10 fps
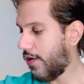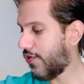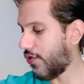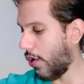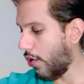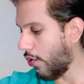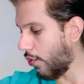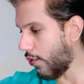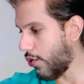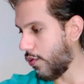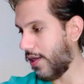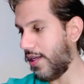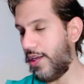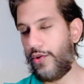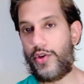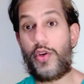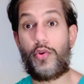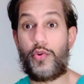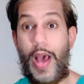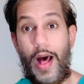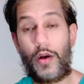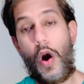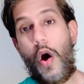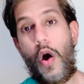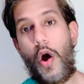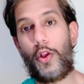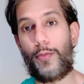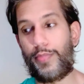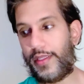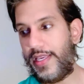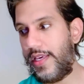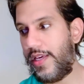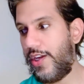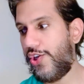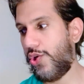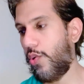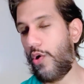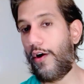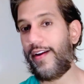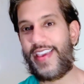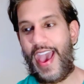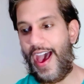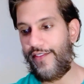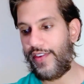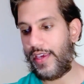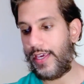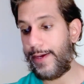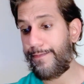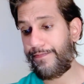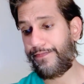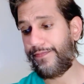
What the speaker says: So you can either, do alcohol or bleach or Cavi.